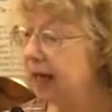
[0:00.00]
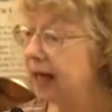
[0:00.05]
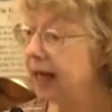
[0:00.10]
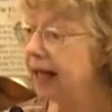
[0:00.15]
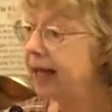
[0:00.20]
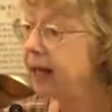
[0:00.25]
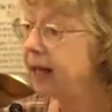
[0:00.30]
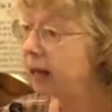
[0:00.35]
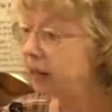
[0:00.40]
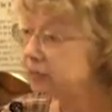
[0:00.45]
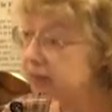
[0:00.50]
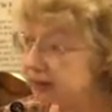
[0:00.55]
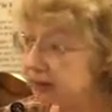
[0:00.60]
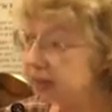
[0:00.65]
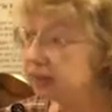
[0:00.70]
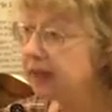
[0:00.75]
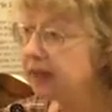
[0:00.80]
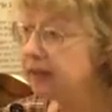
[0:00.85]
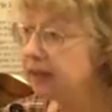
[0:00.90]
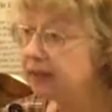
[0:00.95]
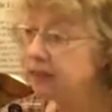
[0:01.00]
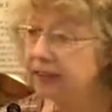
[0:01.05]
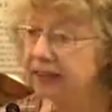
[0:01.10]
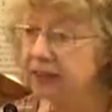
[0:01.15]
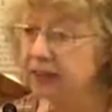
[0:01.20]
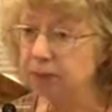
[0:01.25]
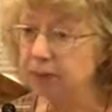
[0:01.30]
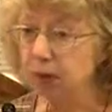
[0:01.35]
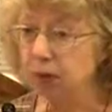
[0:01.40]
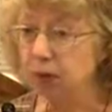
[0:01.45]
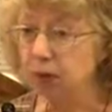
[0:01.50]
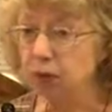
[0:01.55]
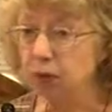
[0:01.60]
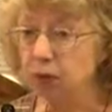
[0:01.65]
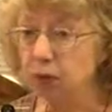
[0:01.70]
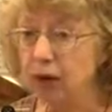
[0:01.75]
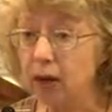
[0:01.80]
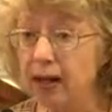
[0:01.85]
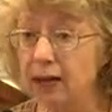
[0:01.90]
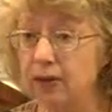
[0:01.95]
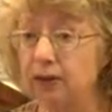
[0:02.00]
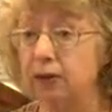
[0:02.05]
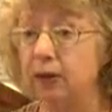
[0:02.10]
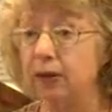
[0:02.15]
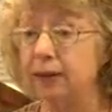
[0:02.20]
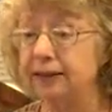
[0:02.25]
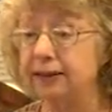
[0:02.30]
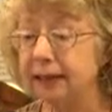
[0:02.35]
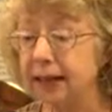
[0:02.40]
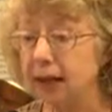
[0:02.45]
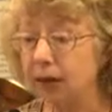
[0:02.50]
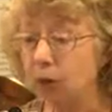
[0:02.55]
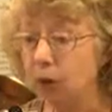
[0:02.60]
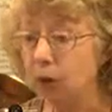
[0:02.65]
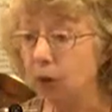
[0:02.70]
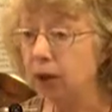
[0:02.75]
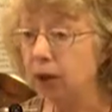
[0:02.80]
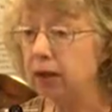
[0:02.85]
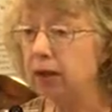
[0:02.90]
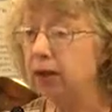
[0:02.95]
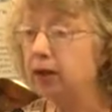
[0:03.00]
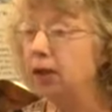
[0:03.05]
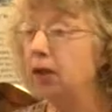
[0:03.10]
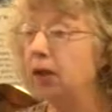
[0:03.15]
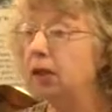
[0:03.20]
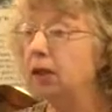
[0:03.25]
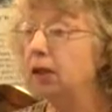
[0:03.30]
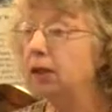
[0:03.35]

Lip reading: And I was studying the effects of boats on whales, so I said I would.